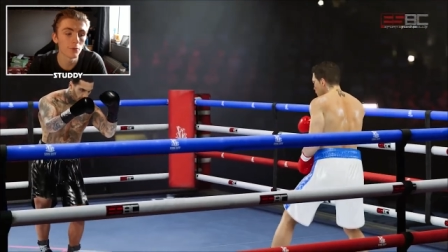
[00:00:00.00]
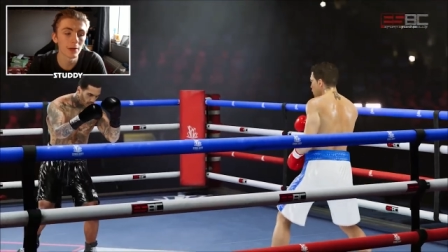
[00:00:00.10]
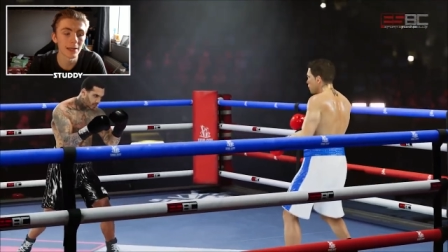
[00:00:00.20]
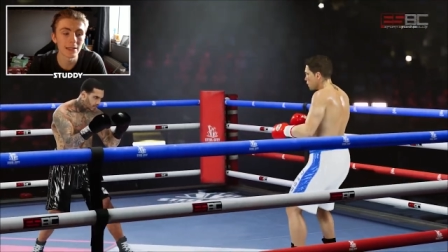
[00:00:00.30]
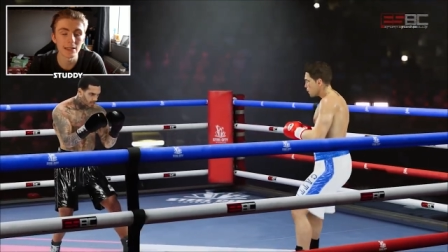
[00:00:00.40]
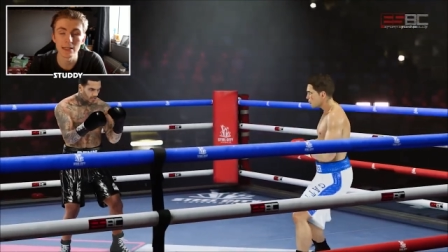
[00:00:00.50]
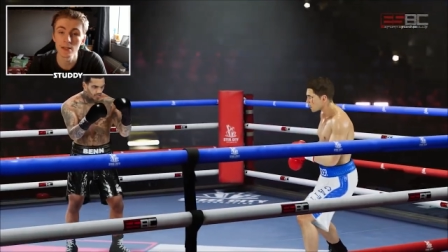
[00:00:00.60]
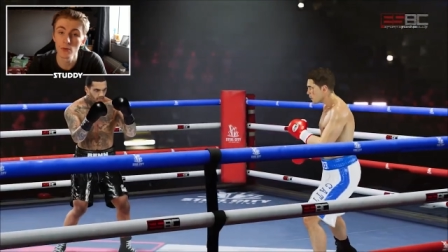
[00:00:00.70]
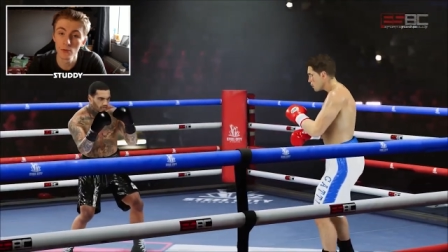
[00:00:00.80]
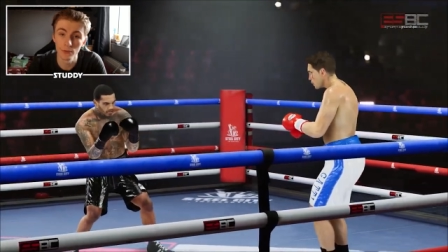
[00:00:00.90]
release is
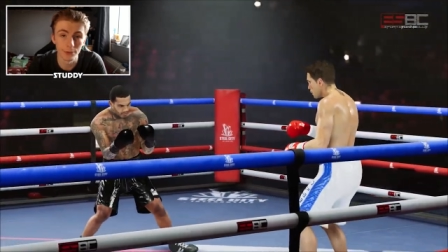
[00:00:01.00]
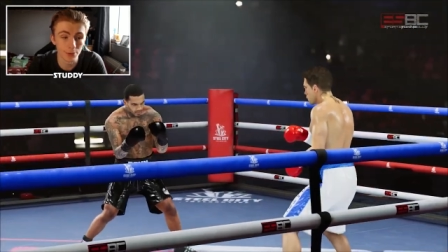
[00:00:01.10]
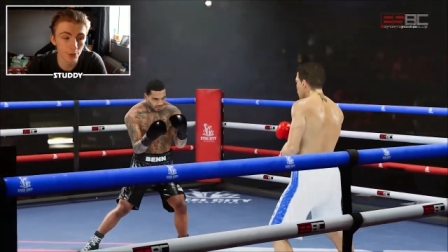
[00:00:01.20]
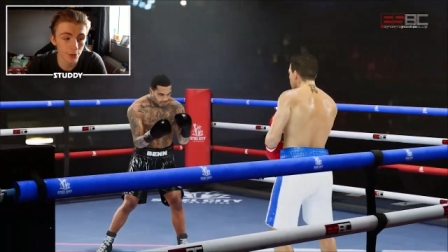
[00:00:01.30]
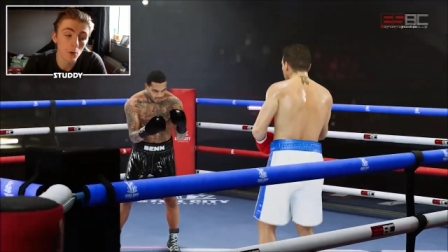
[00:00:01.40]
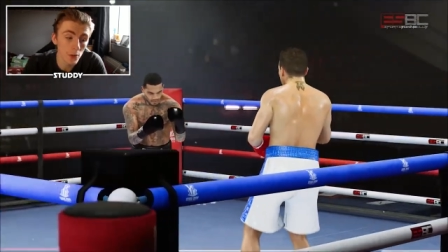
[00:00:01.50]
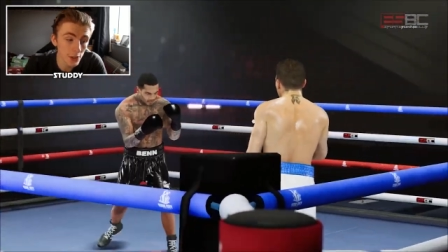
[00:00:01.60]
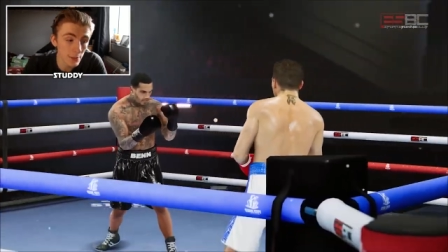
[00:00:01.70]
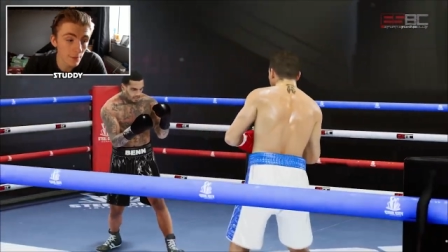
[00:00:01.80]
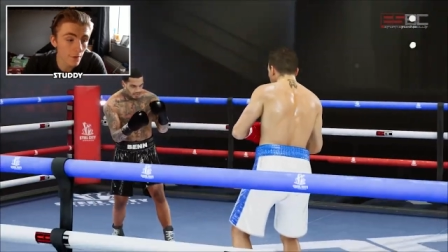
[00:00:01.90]
launched.
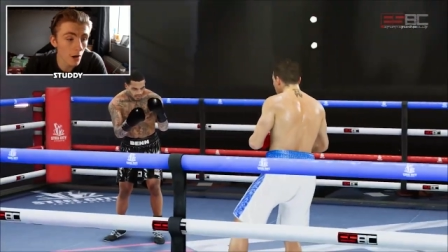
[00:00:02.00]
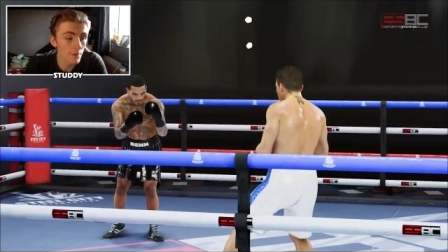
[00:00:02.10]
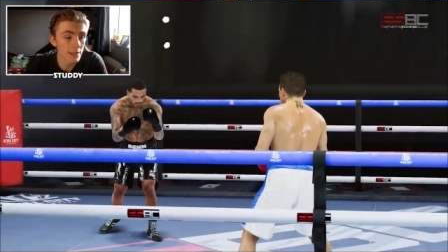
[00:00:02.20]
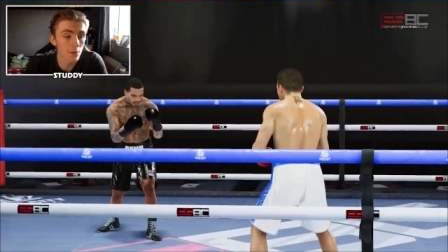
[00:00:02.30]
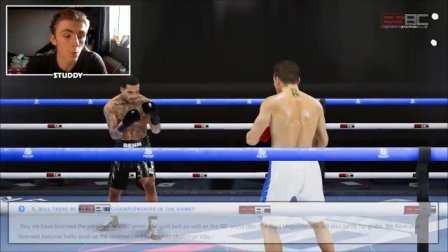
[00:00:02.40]
Question number five is